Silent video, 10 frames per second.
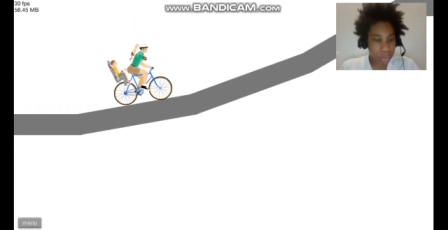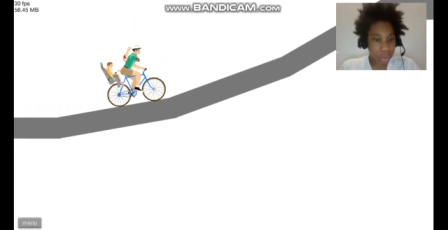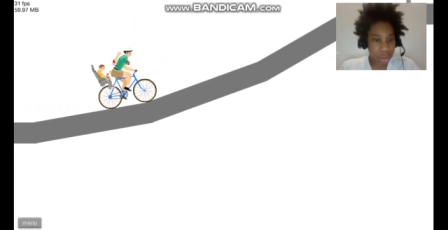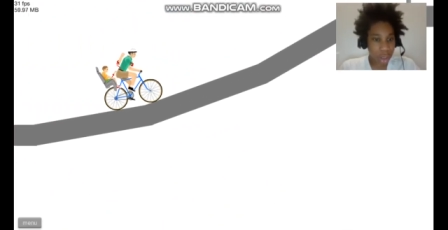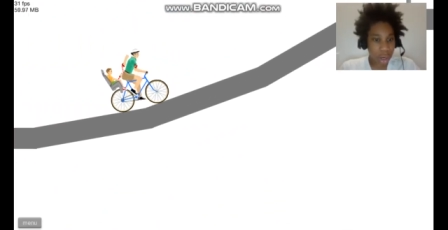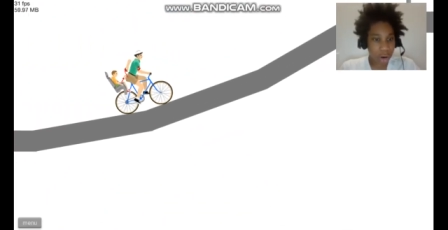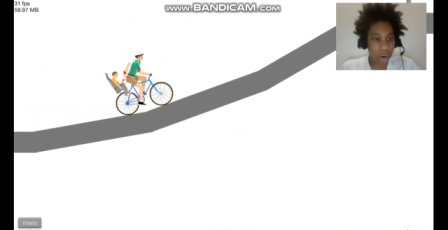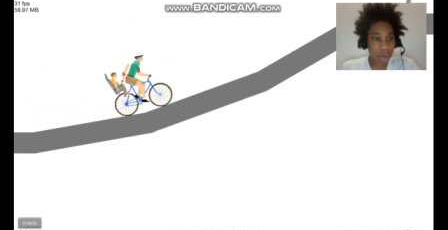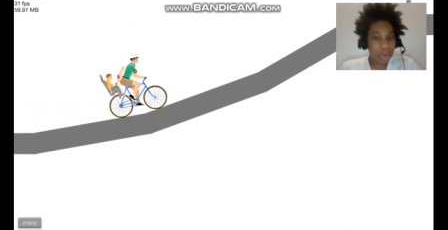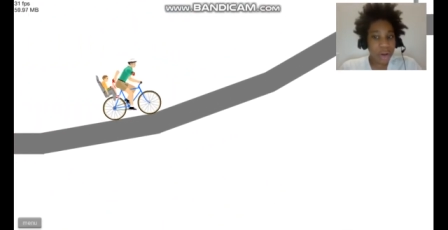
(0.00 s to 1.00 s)

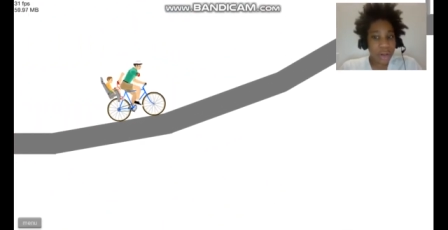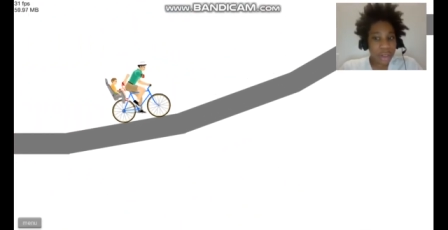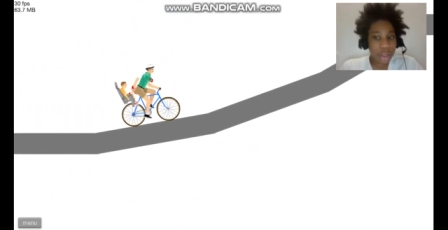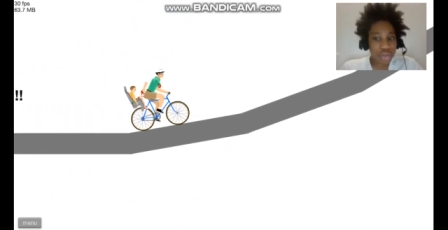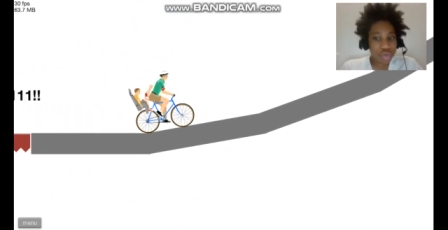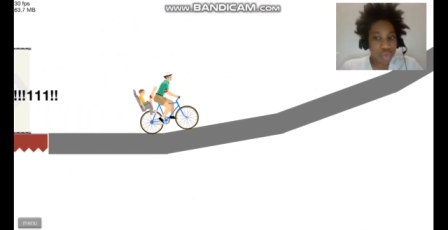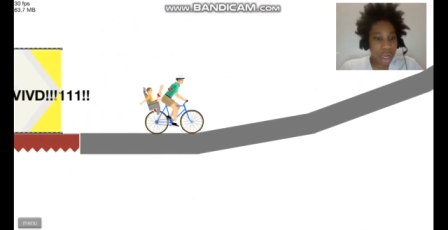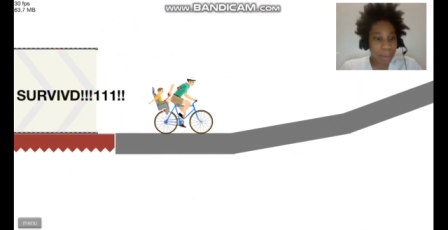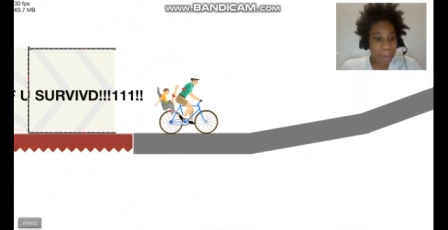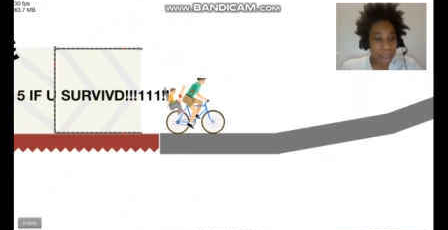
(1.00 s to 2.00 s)
No! They
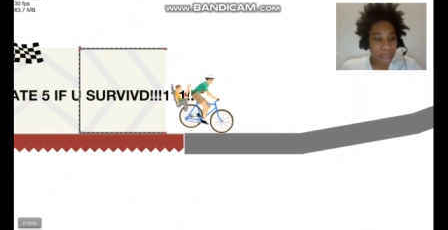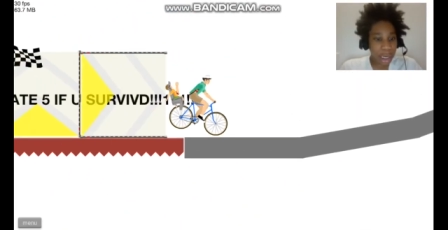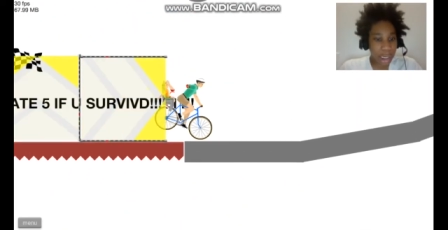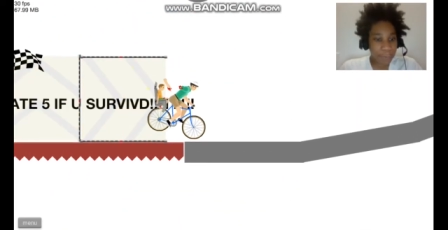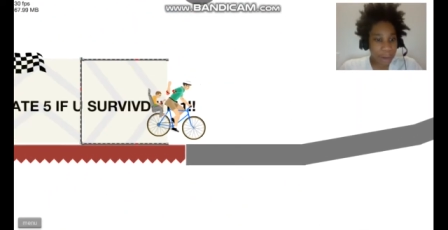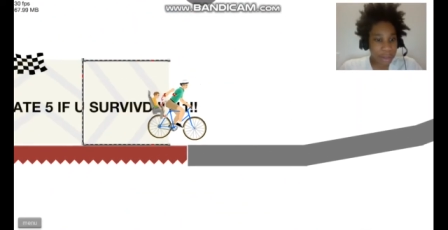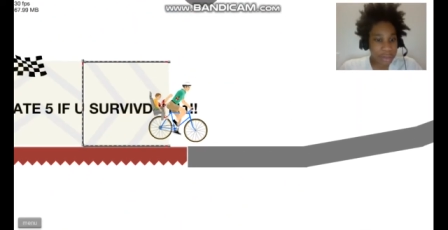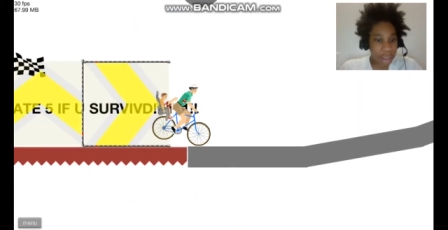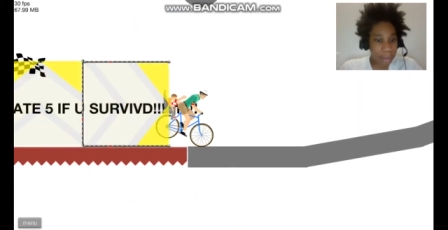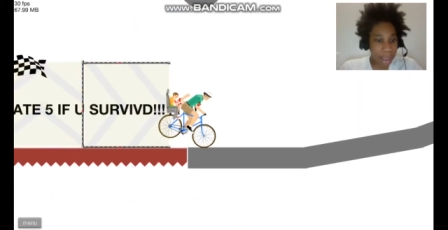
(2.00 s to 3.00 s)
tricked me! I gotta find
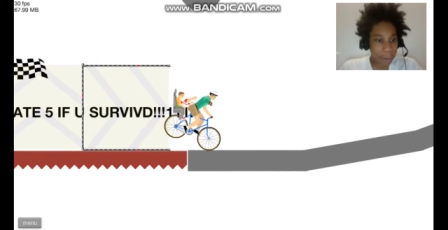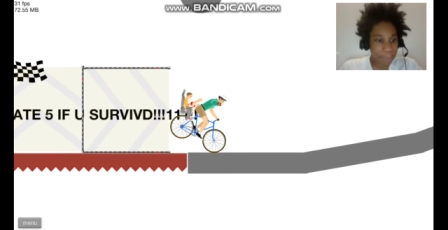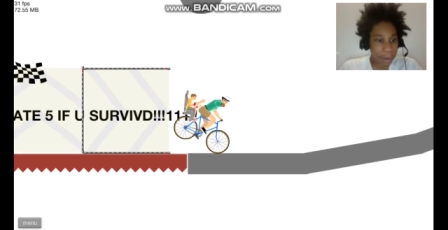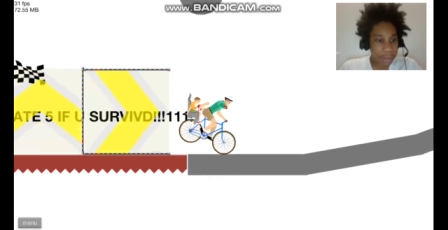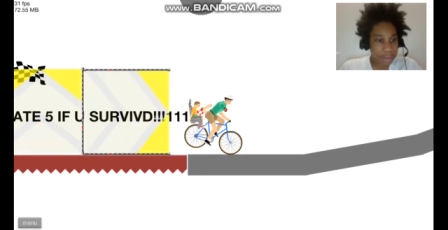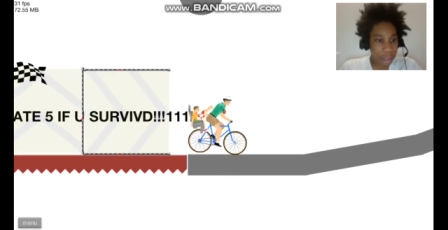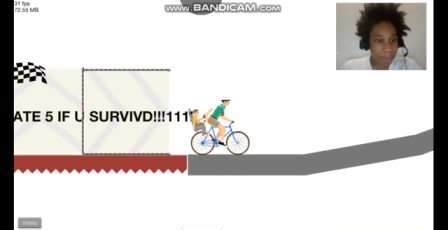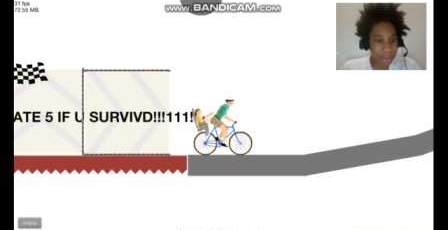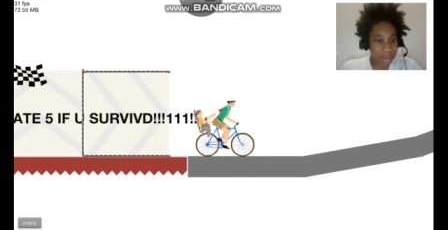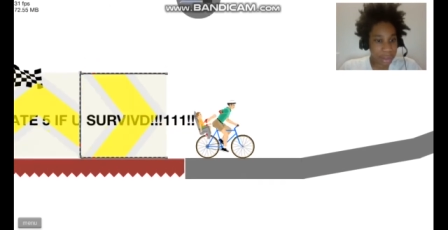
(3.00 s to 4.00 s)
some I gotta find some
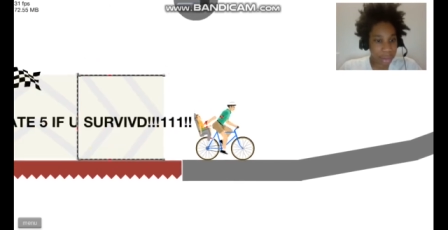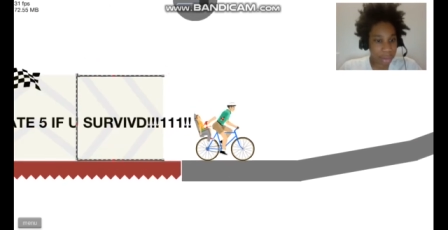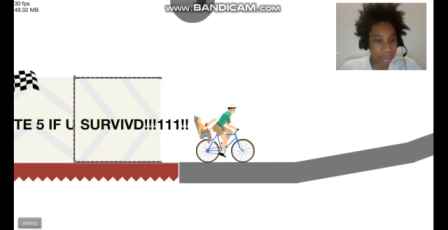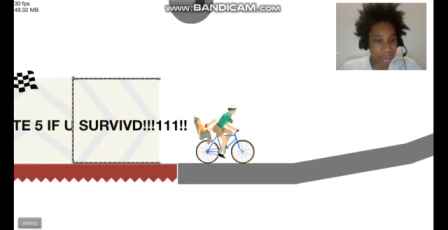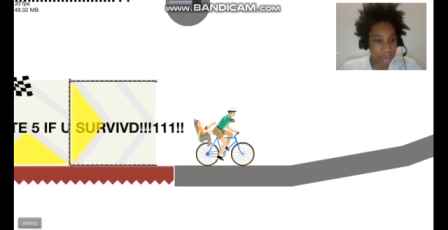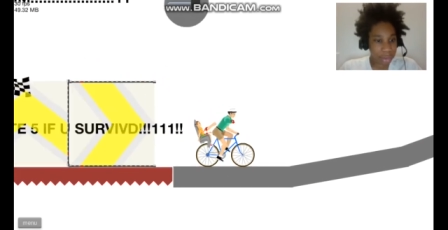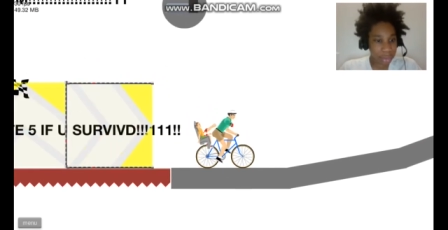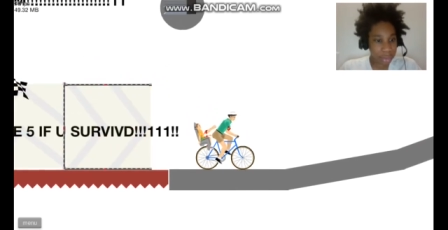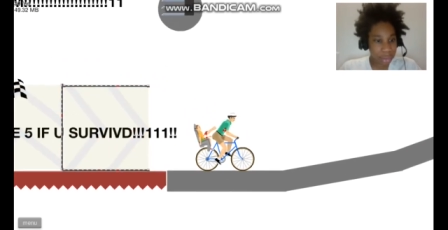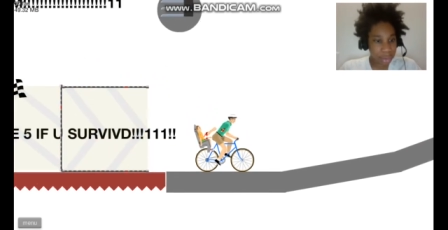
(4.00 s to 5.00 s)
way to get on there.
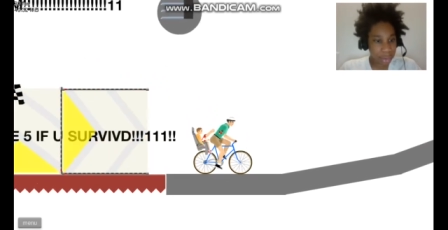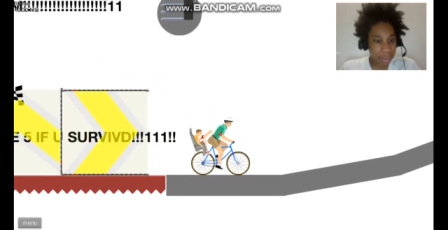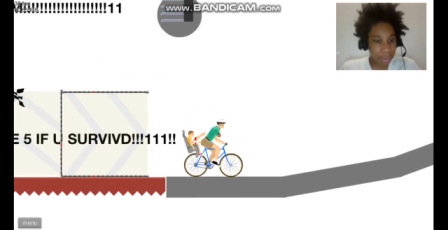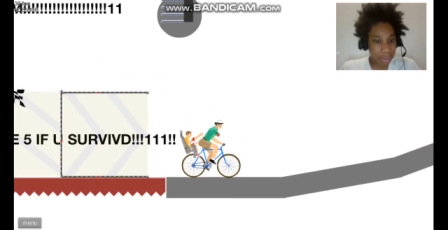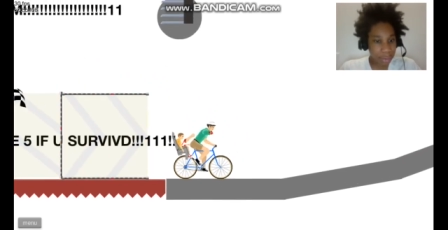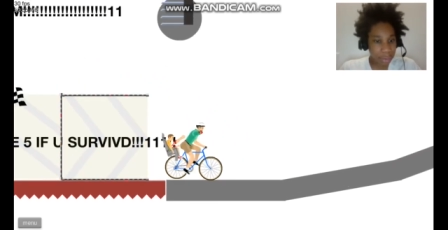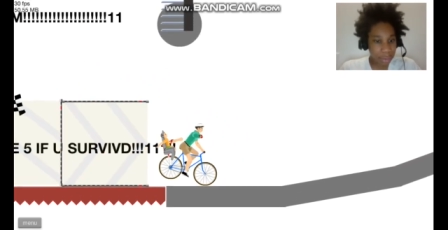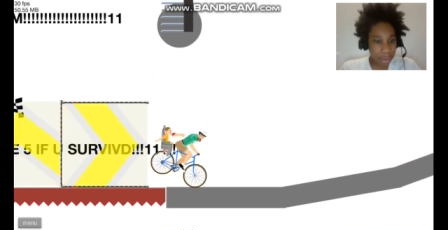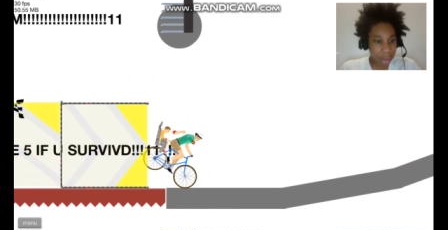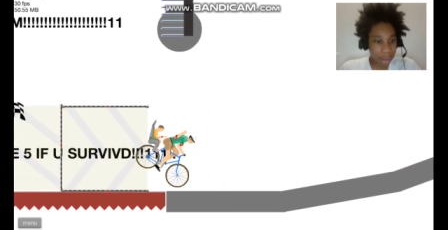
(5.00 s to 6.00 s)

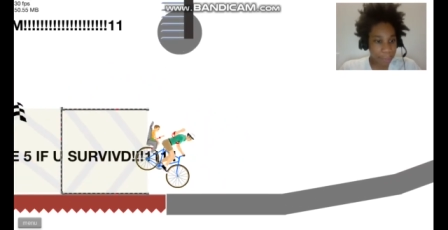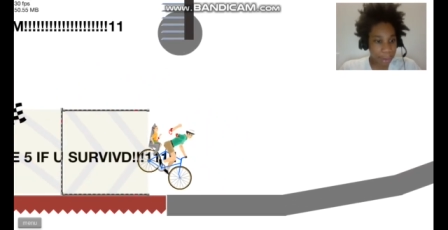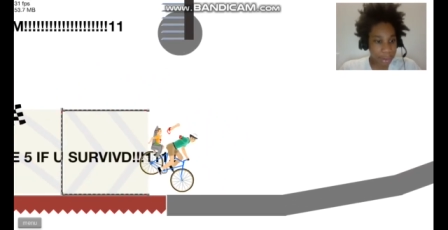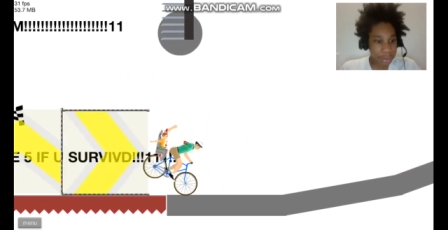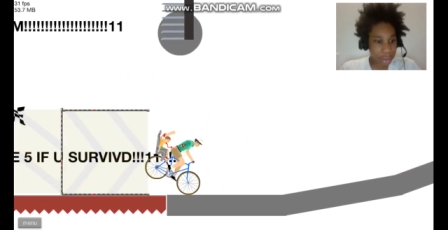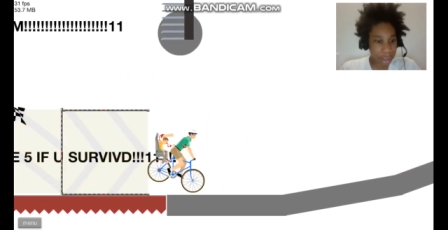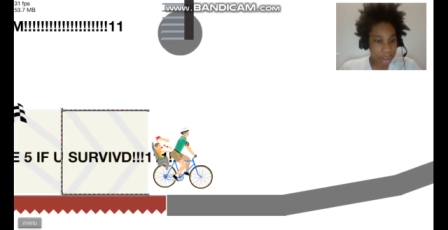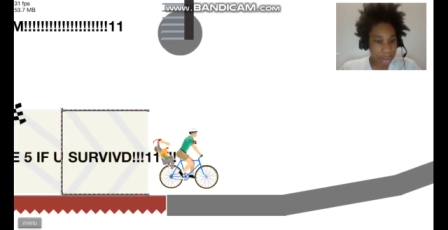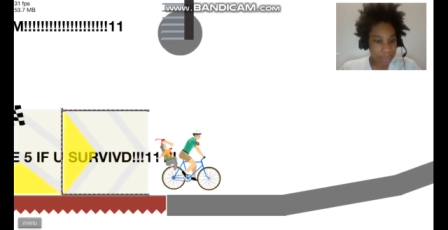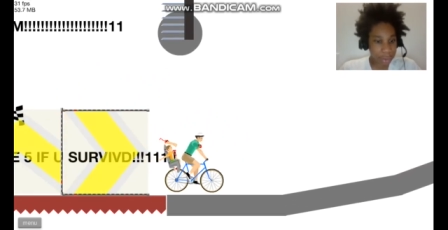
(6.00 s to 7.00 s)
I gotta find some I
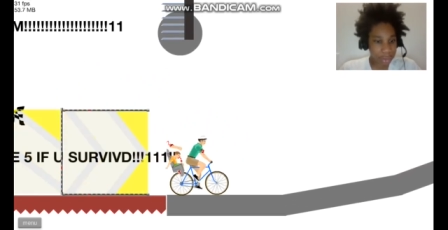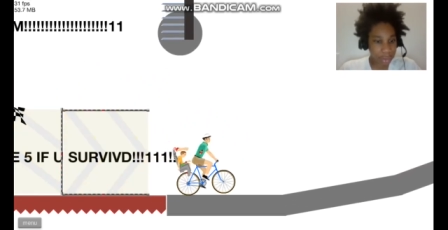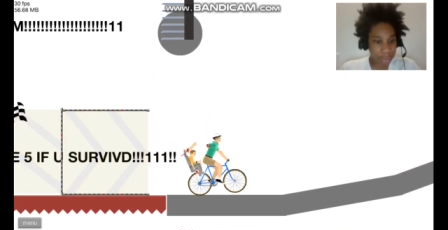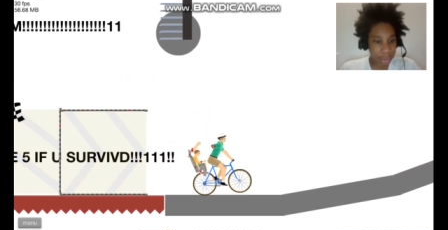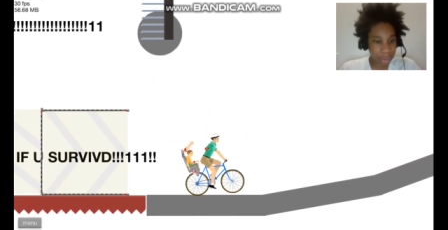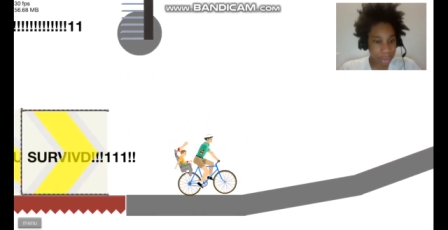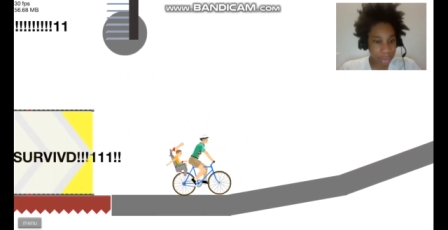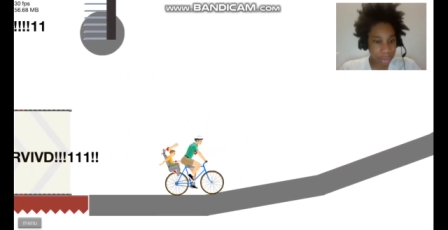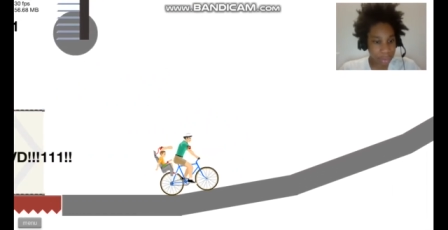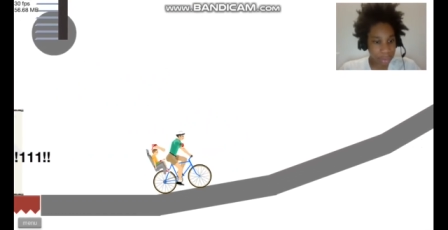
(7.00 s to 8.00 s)
gotta find some wait.
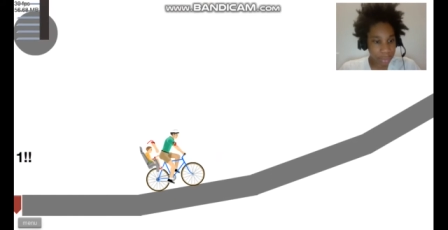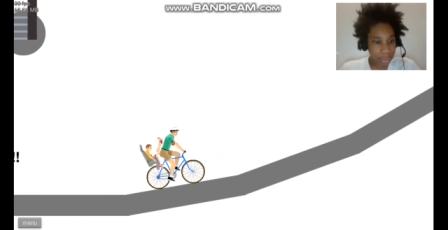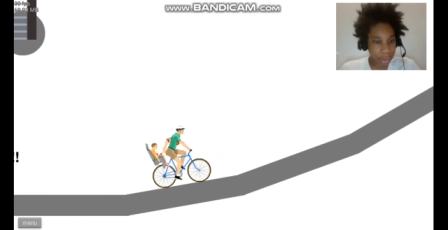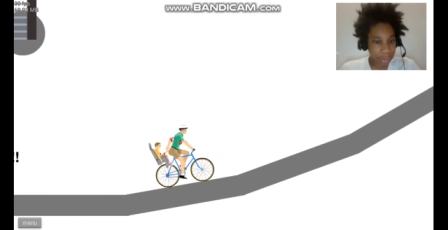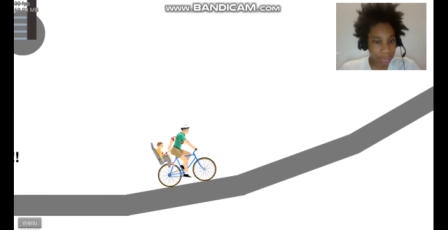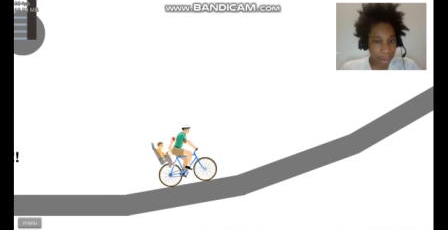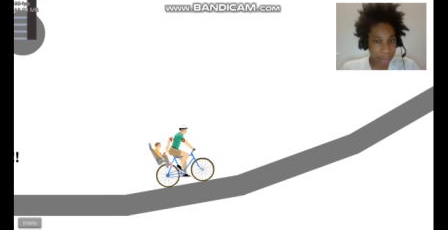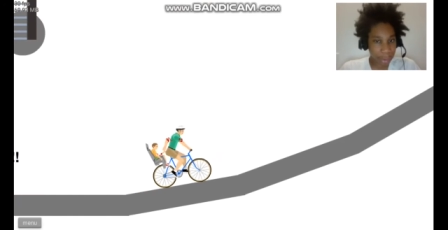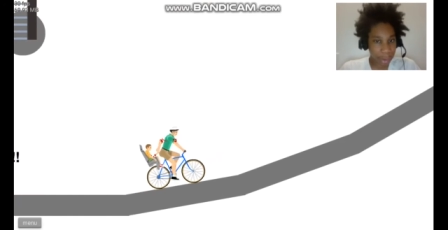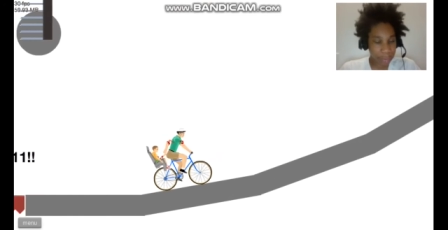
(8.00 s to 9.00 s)
It's
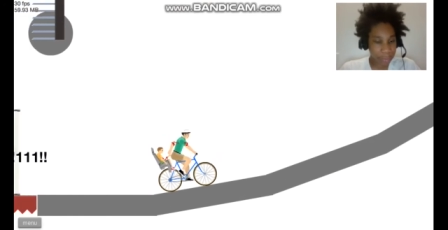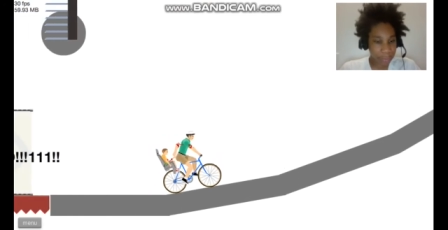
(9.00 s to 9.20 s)
my way.